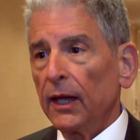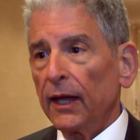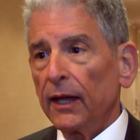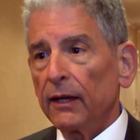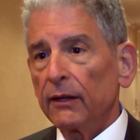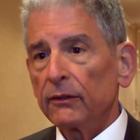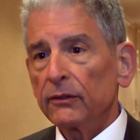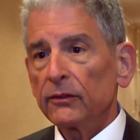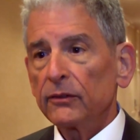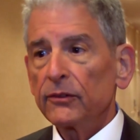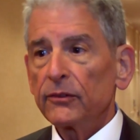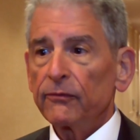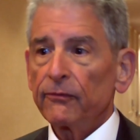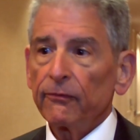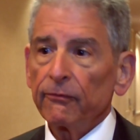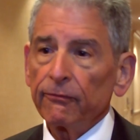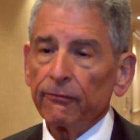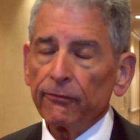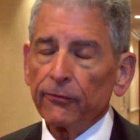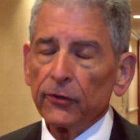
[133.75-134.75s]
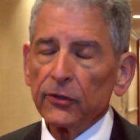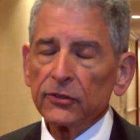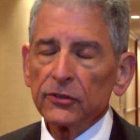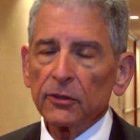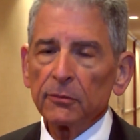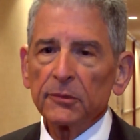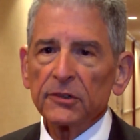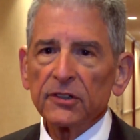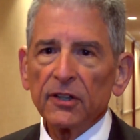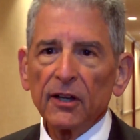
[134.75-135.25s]
And for
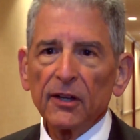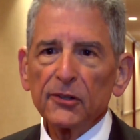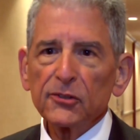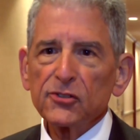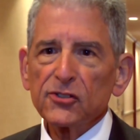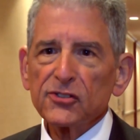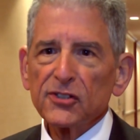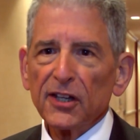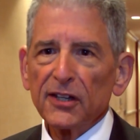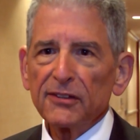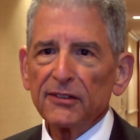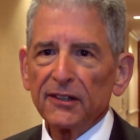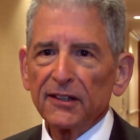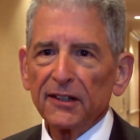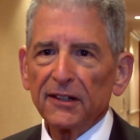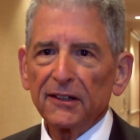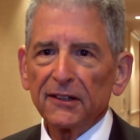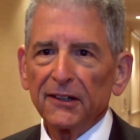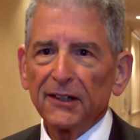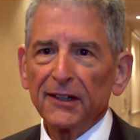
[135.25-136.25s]
dermatologists, I think